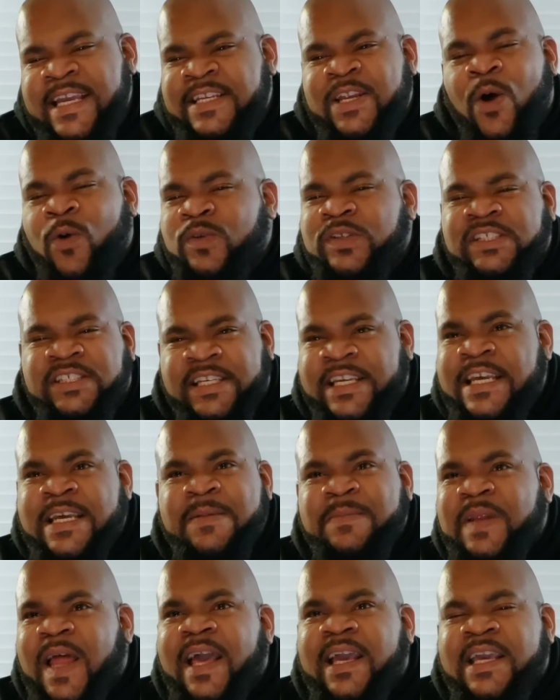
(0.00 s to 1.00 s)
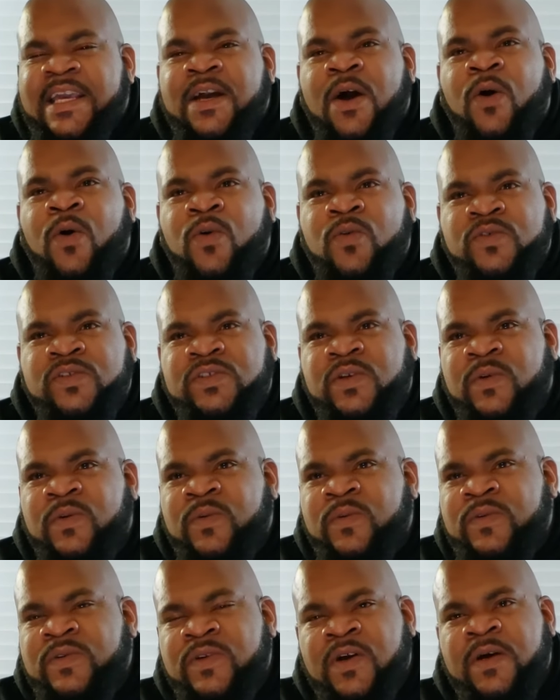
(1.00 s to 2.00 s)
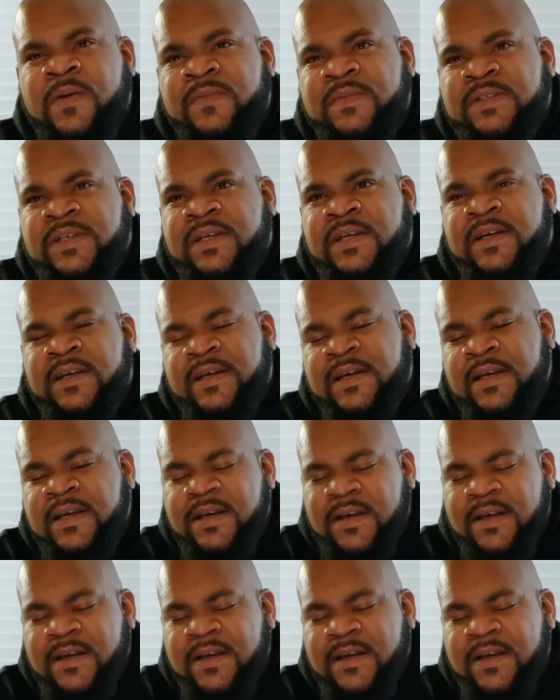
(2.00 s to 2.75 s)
He don't seem like he old school. You know what I'm saying?